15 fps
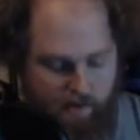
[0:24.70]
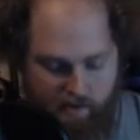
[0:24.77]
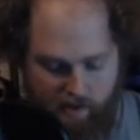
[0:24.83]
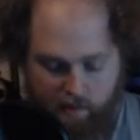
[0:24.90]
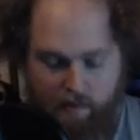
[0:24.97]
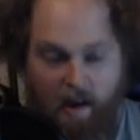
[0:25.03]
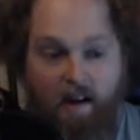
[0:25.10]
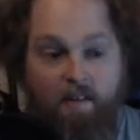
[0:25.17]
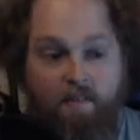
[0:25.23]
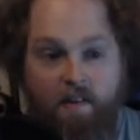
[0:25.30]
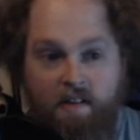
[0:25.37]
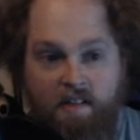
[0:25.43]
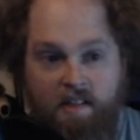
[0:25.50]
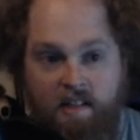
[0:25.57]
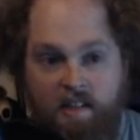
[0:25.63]
The
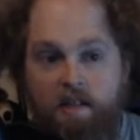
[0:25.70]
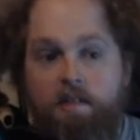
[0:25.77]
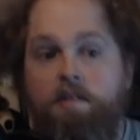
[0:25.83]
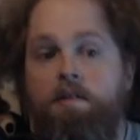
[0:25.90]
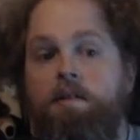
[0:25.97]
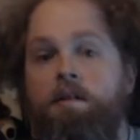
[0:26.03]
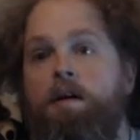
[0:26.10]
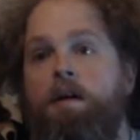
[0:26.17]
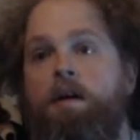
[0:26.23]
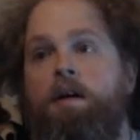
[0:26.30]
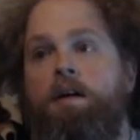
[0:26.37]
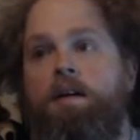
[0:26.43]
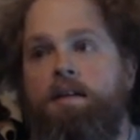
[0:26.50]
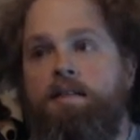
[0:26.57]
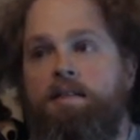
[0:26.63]
benefit to this
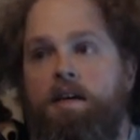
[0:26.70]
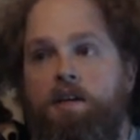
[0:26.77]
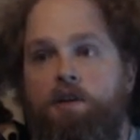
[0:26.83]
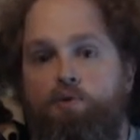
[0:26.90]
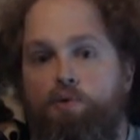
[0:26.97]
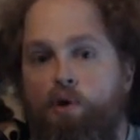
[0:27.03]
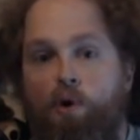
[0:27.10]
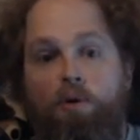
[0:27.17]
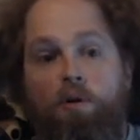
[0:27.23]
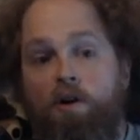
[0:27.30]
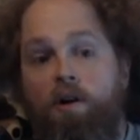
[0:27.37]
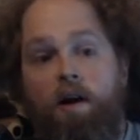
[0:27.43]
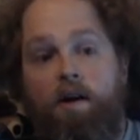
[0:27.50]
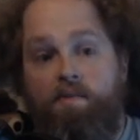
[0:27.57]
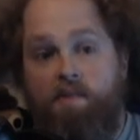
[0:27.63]
is that you no
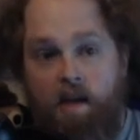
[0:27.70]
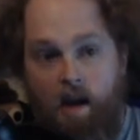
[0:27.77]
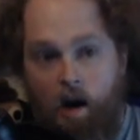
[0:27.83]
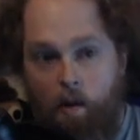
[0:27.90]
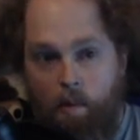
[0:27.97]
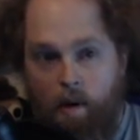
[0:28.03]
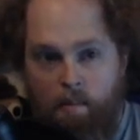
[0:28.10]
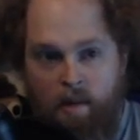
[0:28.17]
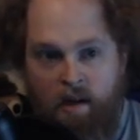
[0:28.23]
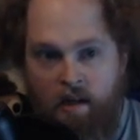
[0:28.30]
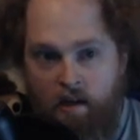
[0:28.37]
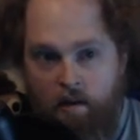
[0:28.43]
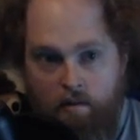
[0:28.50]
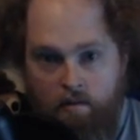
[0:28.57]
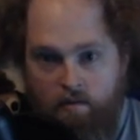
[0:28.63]
longer have to care about
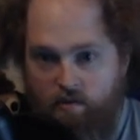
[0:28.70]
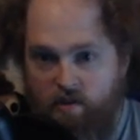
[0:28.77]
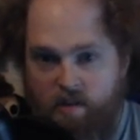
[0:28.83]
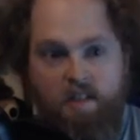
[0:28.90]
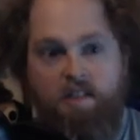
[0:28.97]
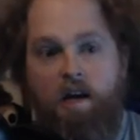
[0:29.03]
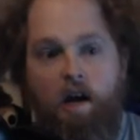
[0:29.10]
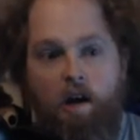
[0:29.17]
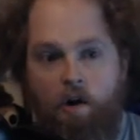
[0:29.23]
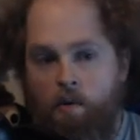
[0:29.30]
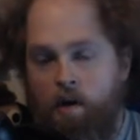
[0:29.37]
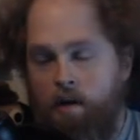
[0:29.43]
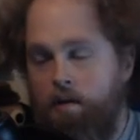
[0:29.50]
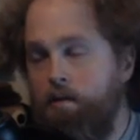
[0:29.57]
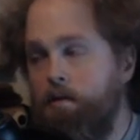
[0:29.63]
money for the entire
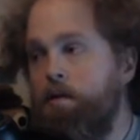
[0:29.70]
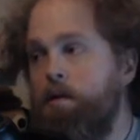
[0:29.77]
run.